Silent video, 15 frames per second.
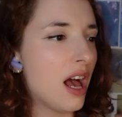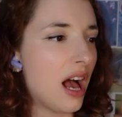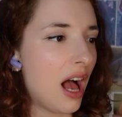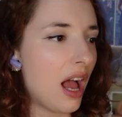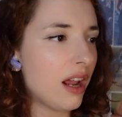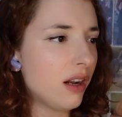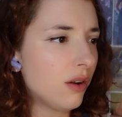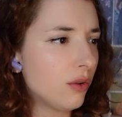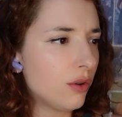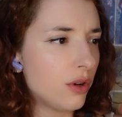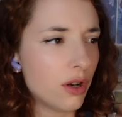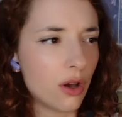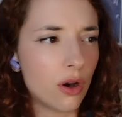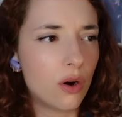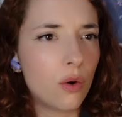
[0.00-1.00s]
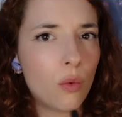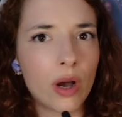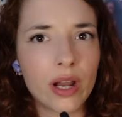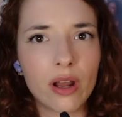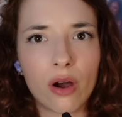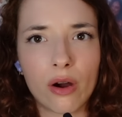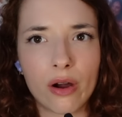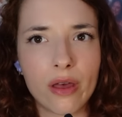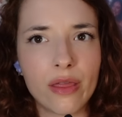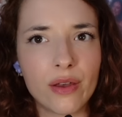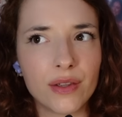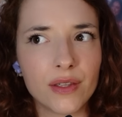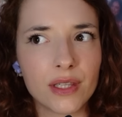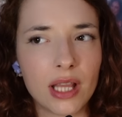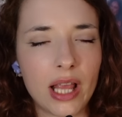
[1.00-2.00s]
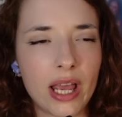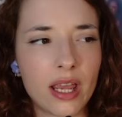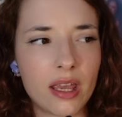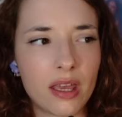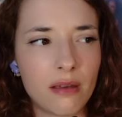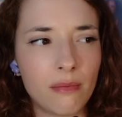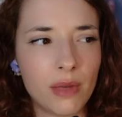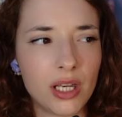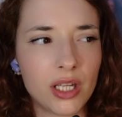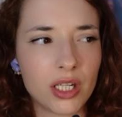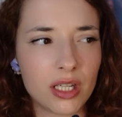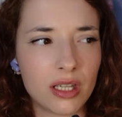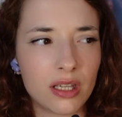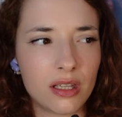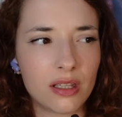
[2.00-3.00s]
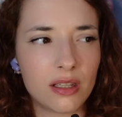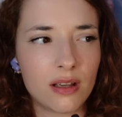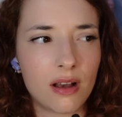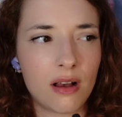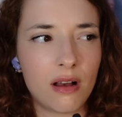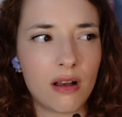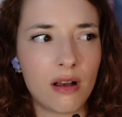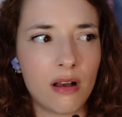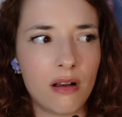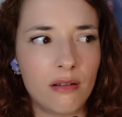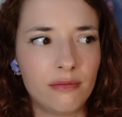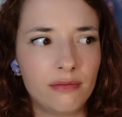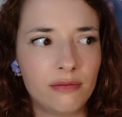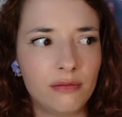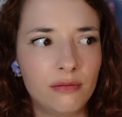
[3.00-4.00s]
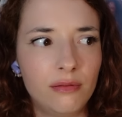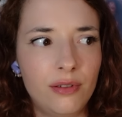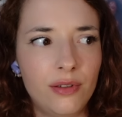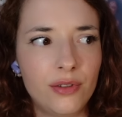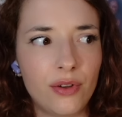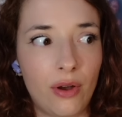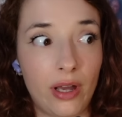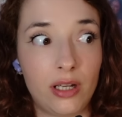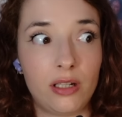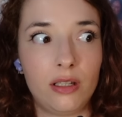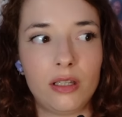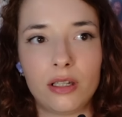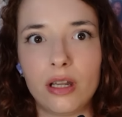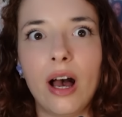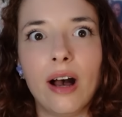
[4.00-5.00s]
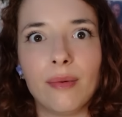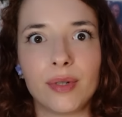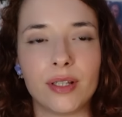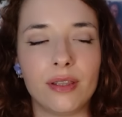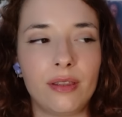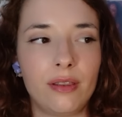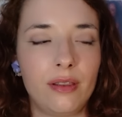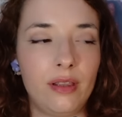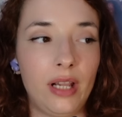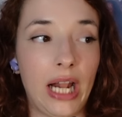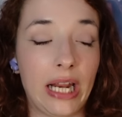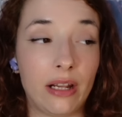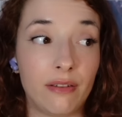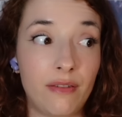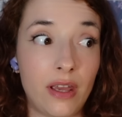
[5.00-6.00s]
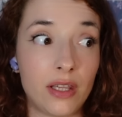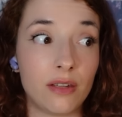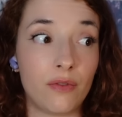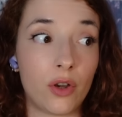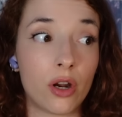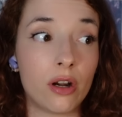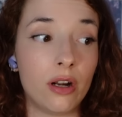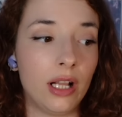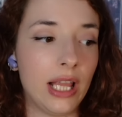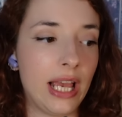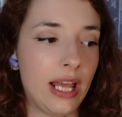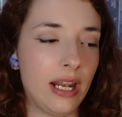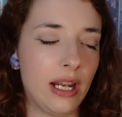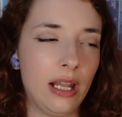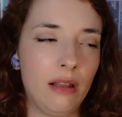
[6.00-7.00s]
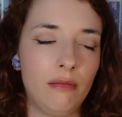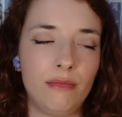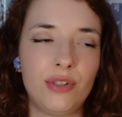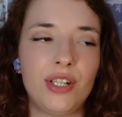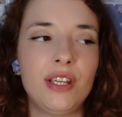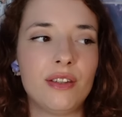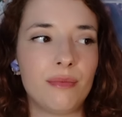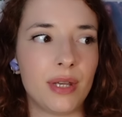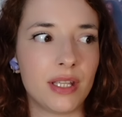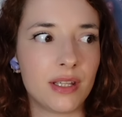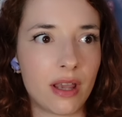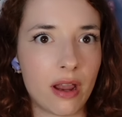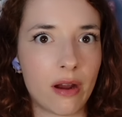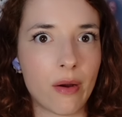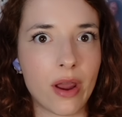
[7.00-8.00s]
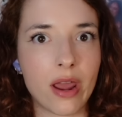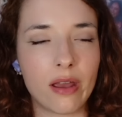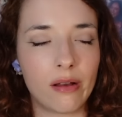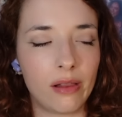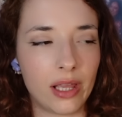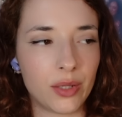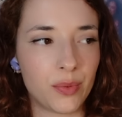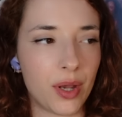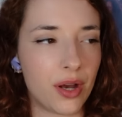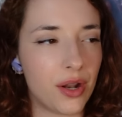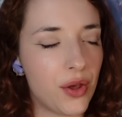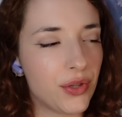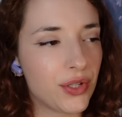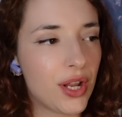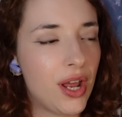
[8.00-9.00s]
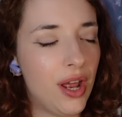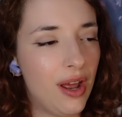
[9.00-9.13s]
I don't know what are those like images of. So I just stopped on like the face of a girl, and she's a bit scary, let's be honest.